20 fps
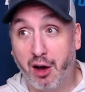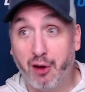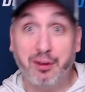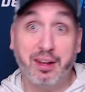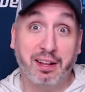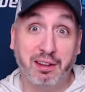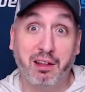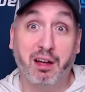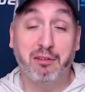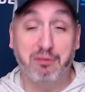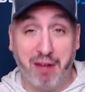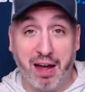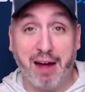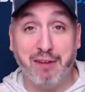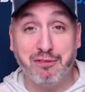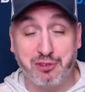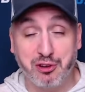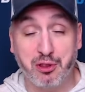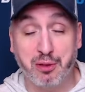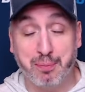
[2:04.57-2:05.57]
I'll get love
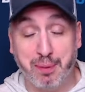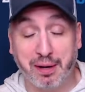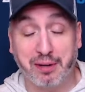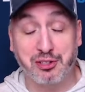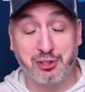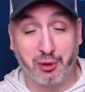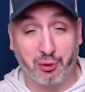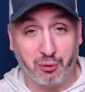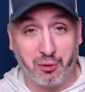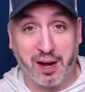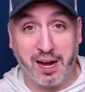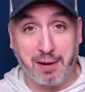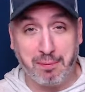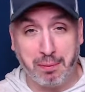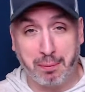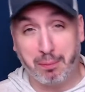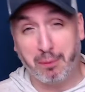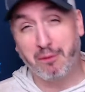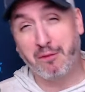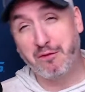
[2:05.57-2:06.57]
after the picks are right,
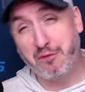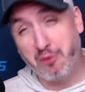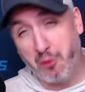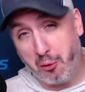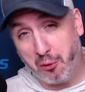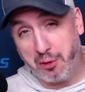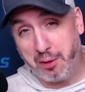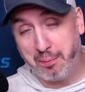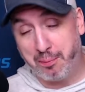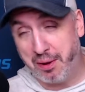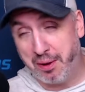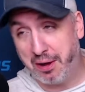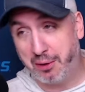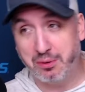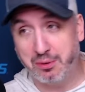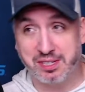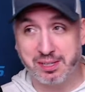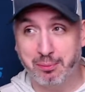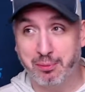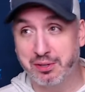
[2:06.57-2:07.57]
but before the pick,
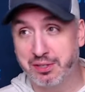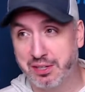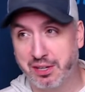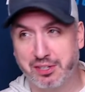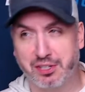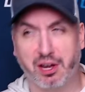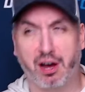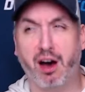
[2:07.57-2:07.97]
when someone says,